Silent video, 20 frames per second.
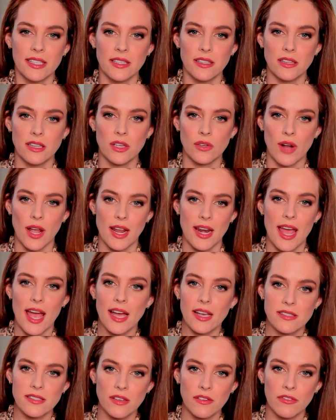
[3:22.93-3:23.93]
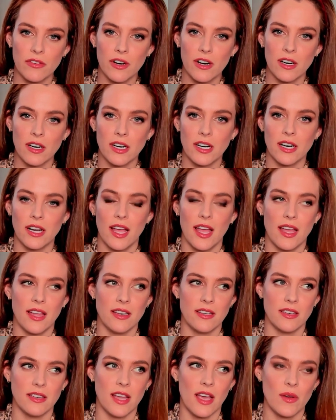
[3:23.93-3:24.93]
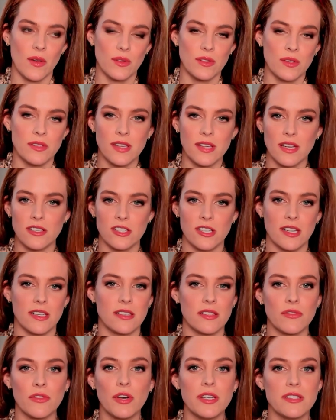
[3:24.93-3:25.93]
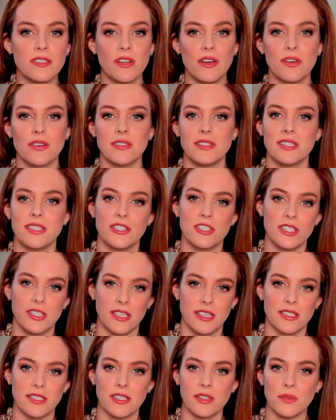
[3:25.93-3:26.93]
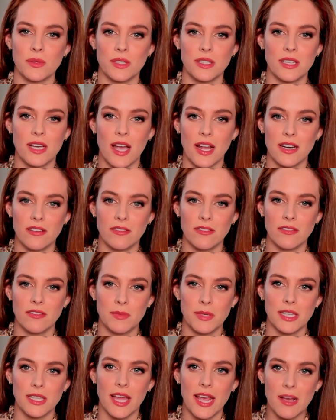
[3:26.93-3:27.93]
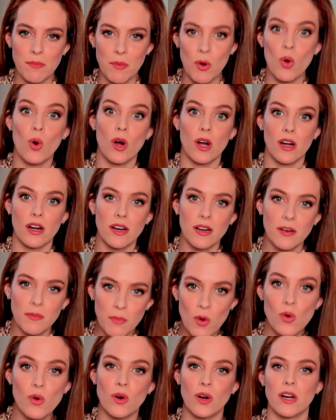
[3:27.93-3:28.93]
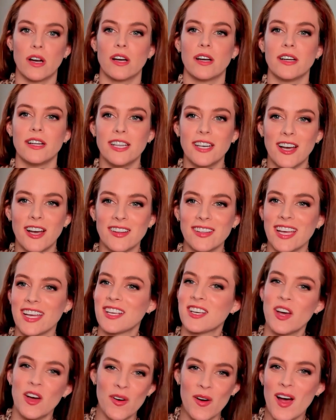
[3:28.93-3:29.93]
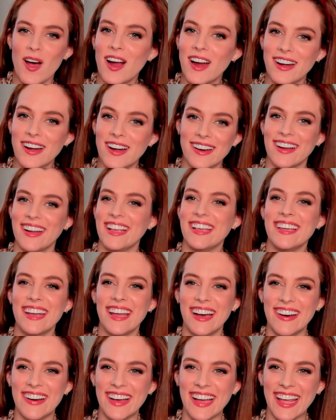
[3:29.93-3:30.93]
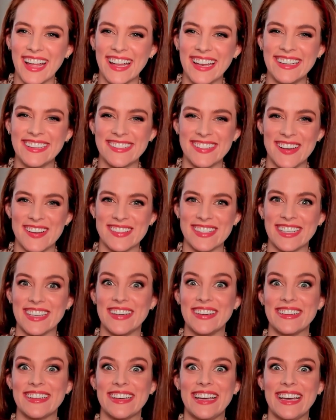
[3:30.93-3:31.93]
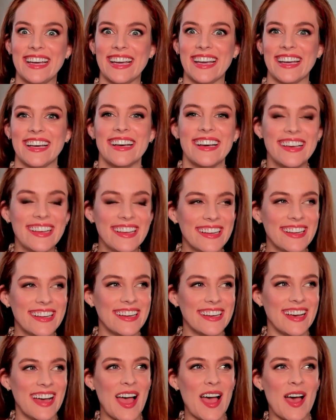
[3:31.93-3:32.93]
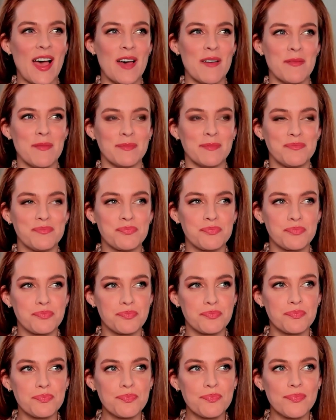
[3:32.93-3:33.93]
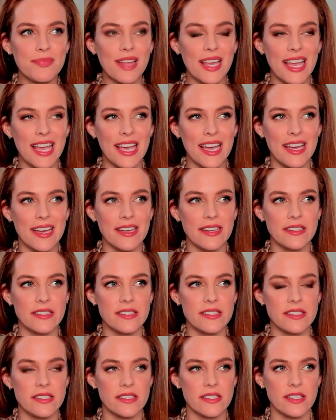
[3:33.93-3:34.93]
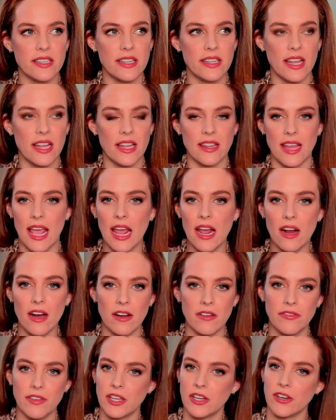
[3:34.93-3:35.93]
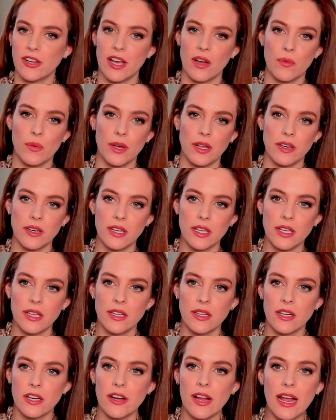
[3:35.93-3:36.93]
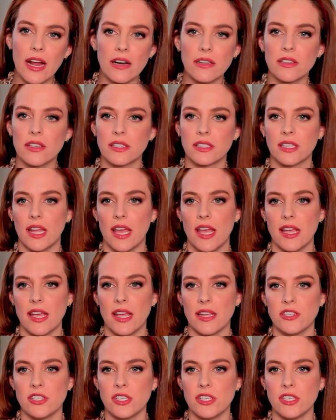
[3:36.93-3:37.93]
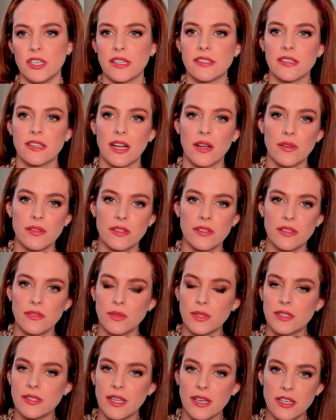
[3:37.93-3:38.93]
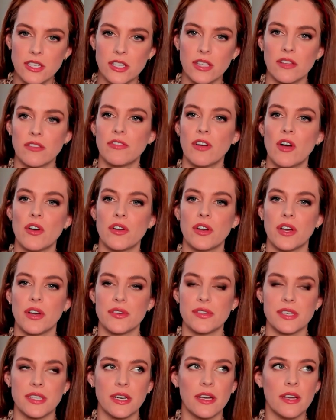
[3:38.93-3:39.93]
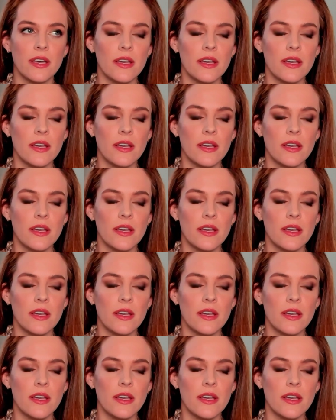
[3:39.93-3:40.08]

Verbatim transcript: the right accent mm. for her. And I would send Janicza voice notes, and Janicza would kind of be like, more, more, you know, like go harder, you know? And so I was like, mm. okay. Um, and then hair, figuring out what her hair looked like. And Janicza and I would, would send each other photos. And